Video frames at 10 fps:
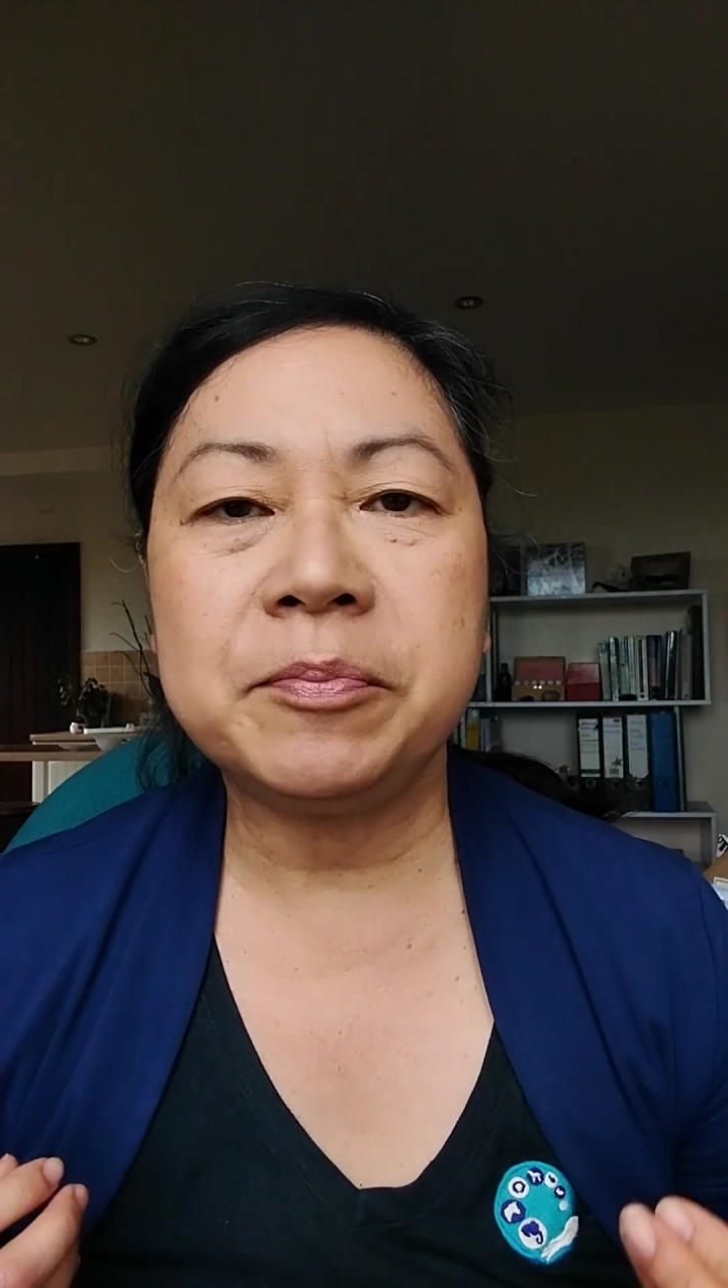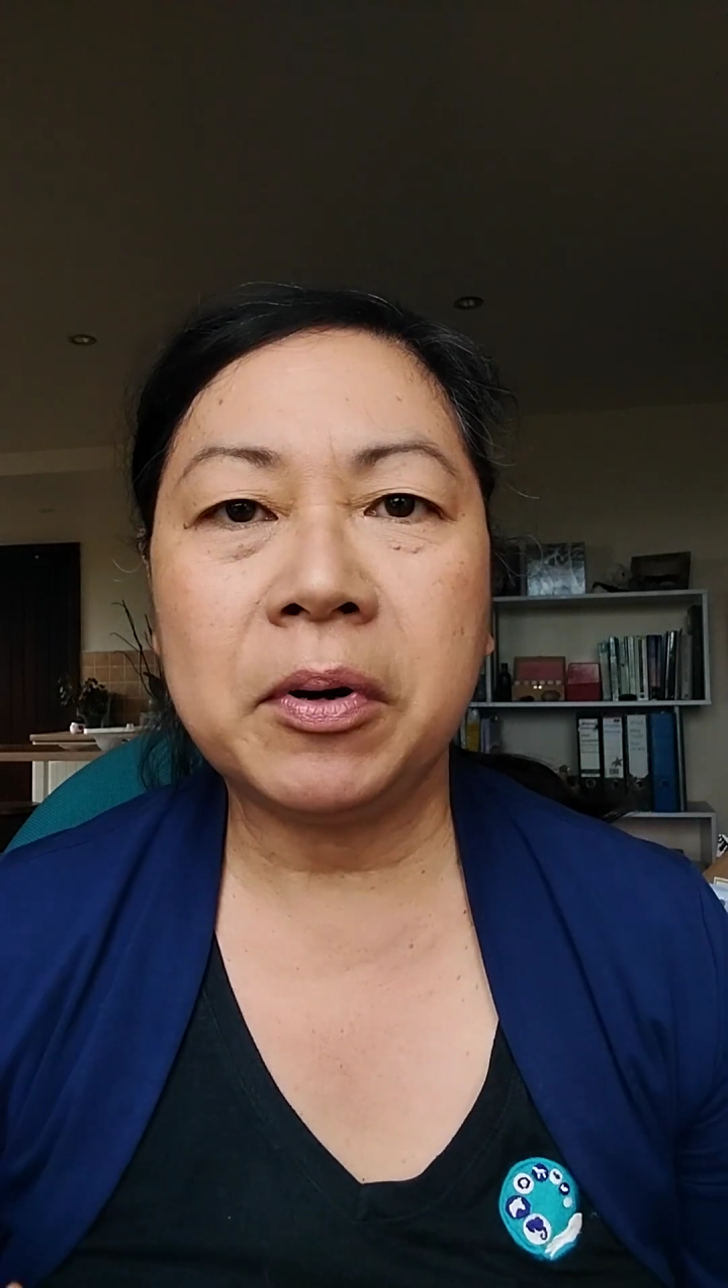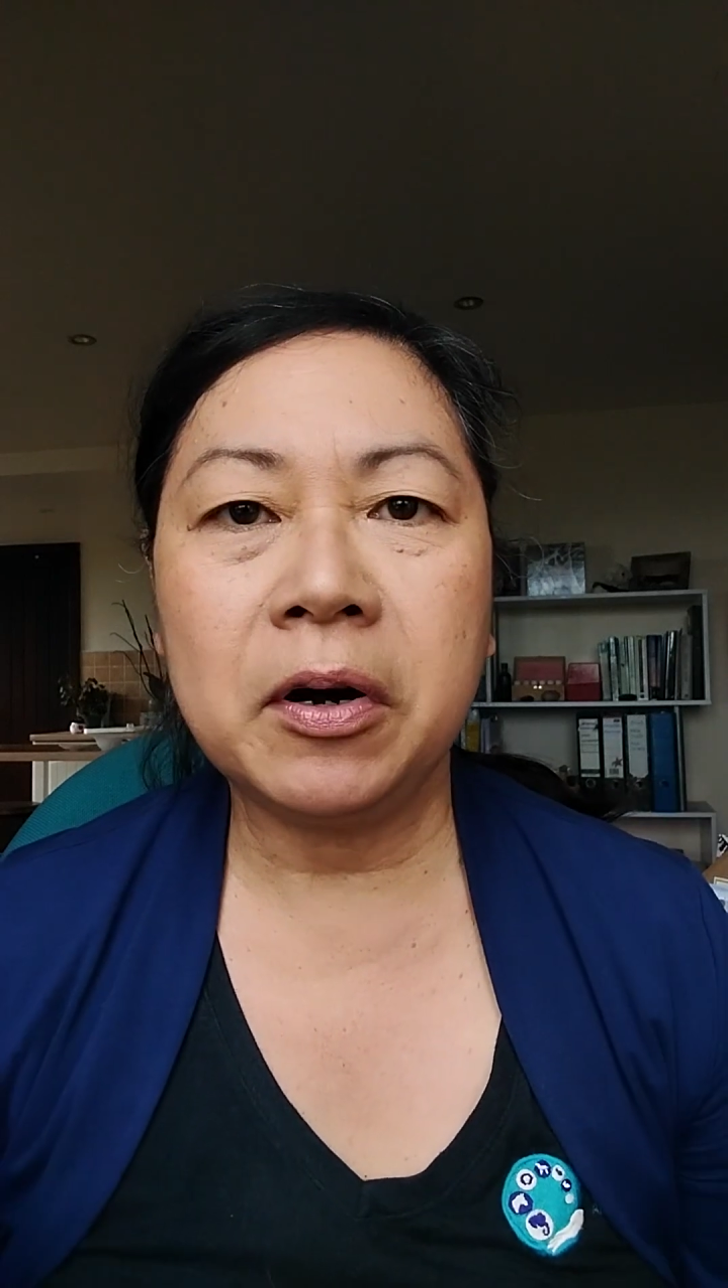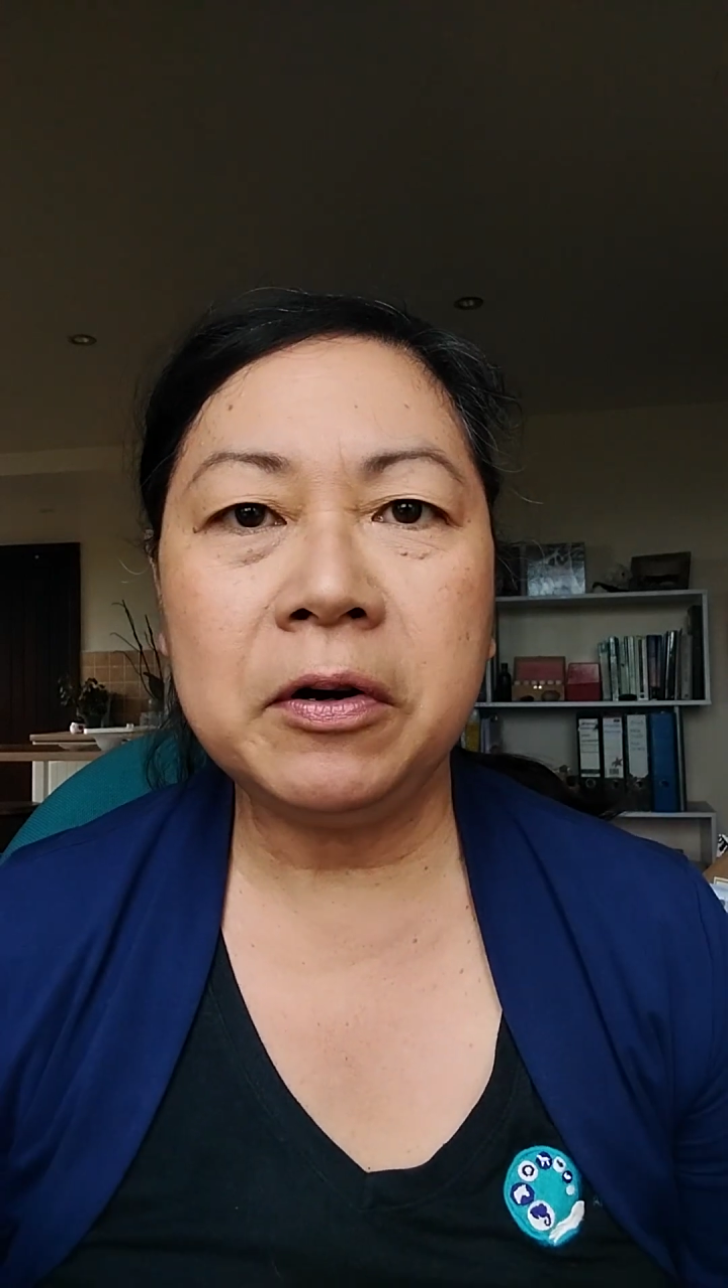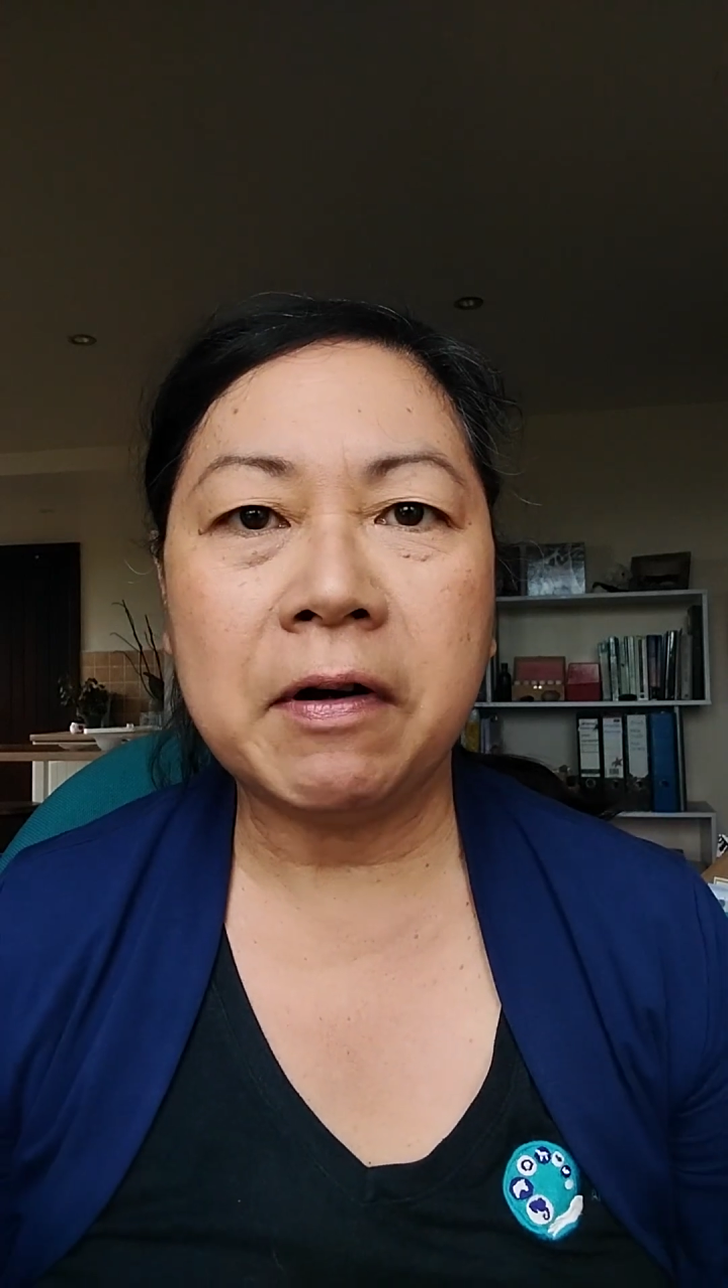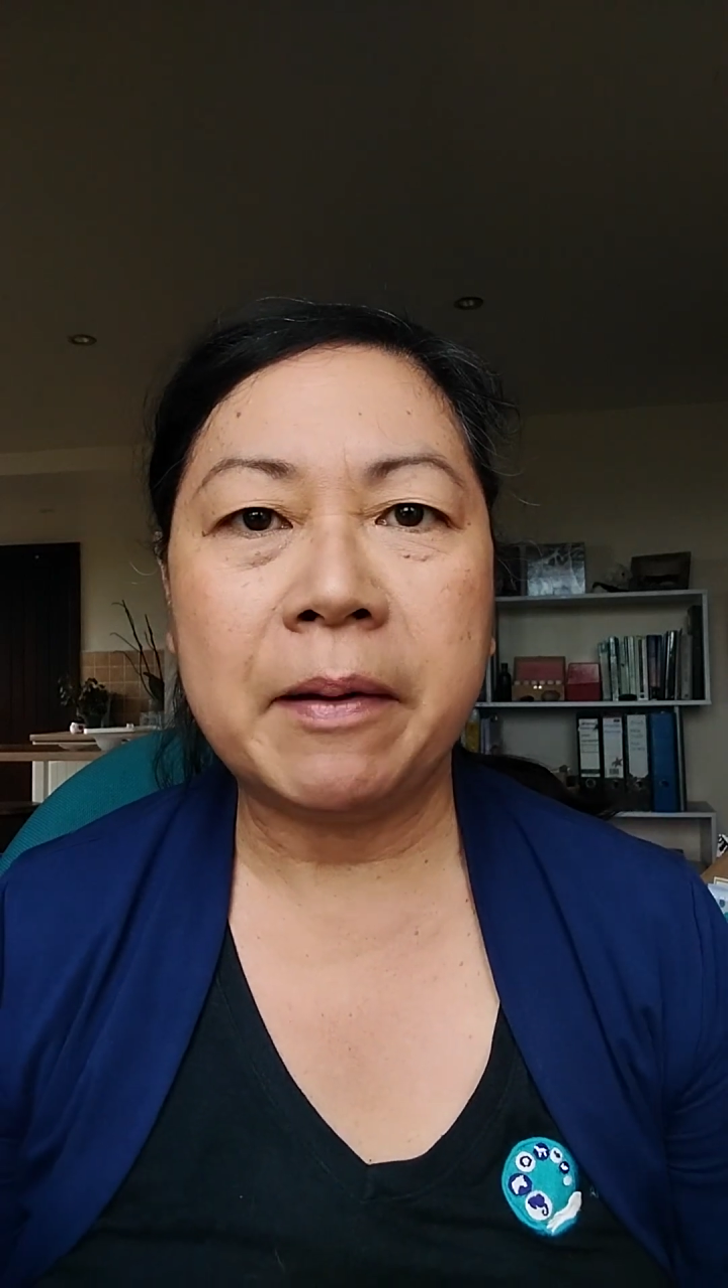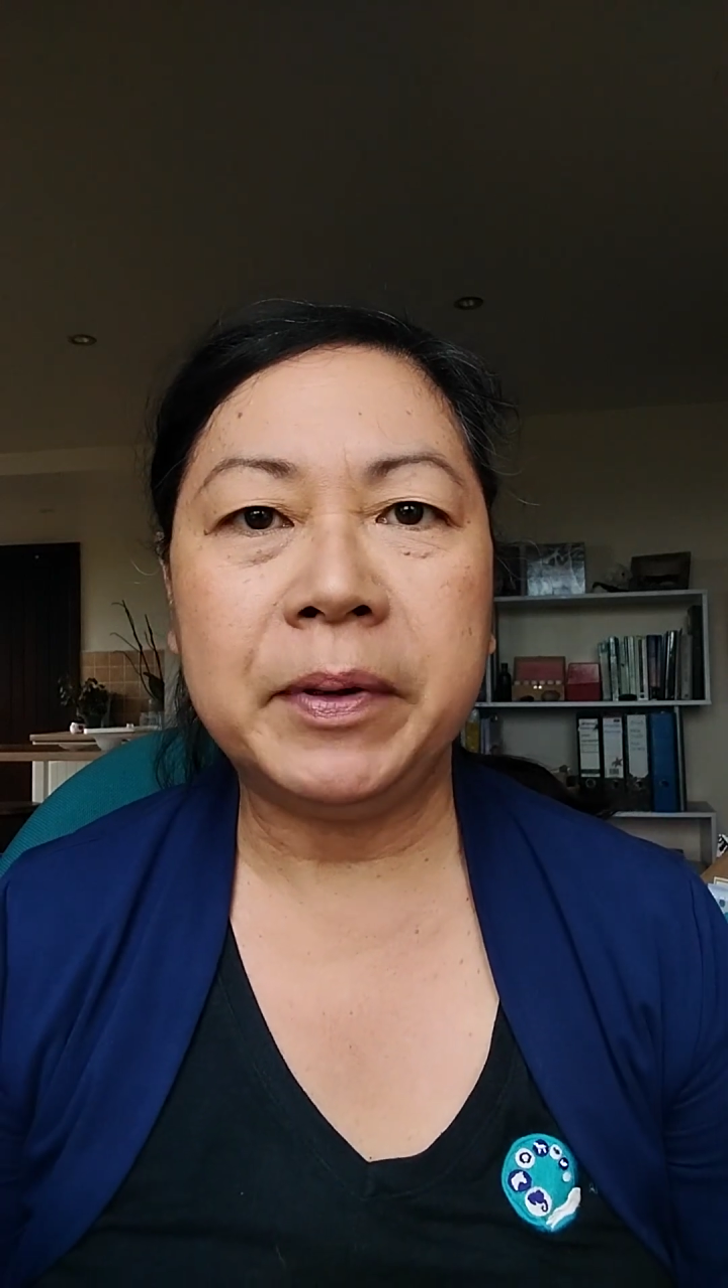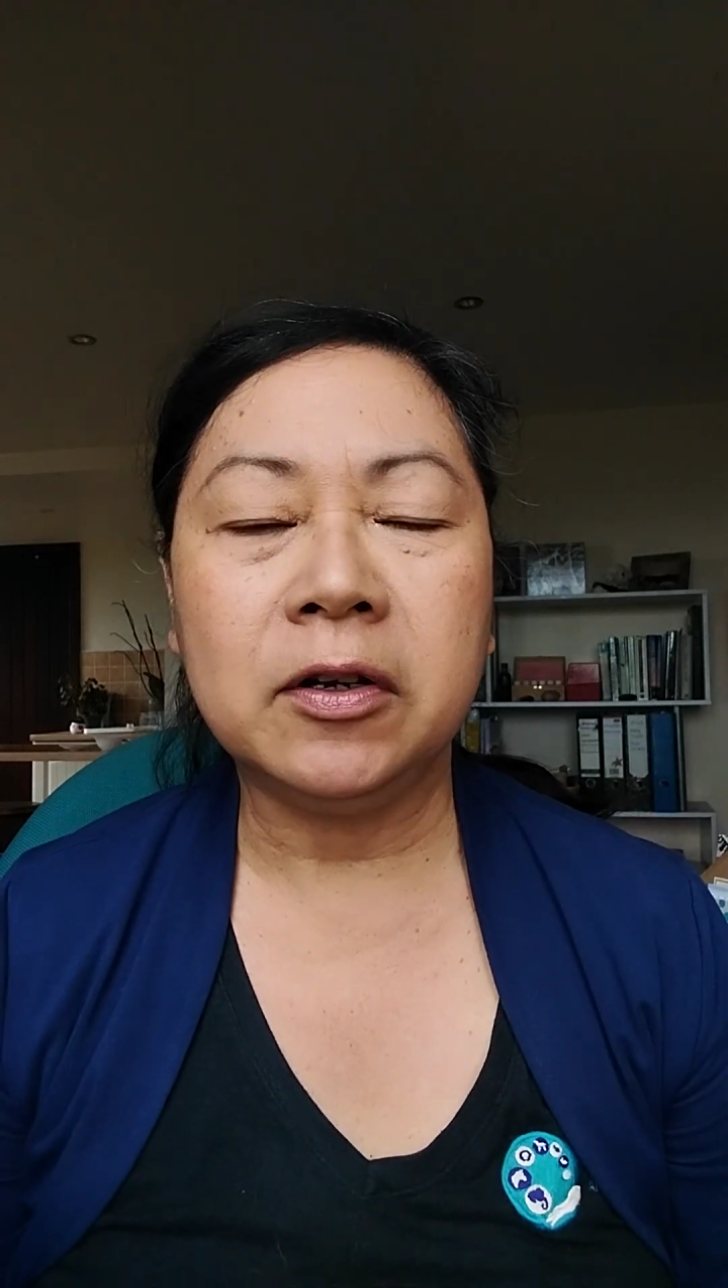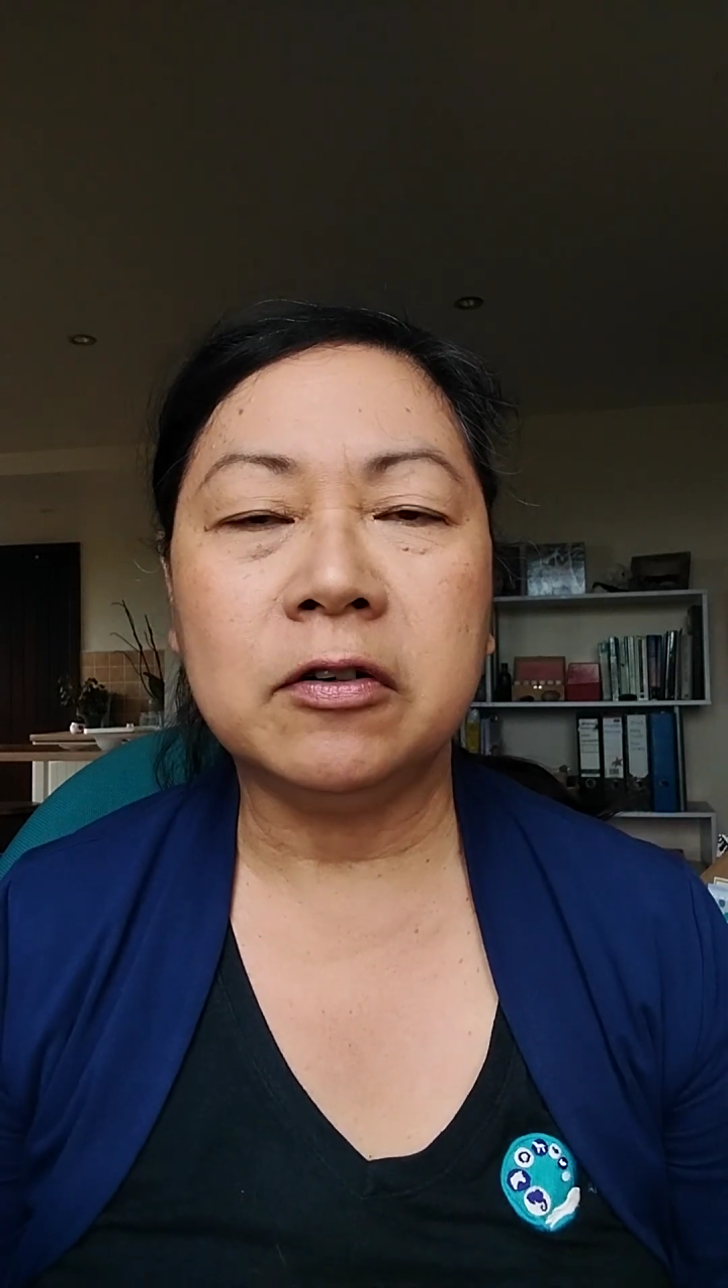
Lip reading: programming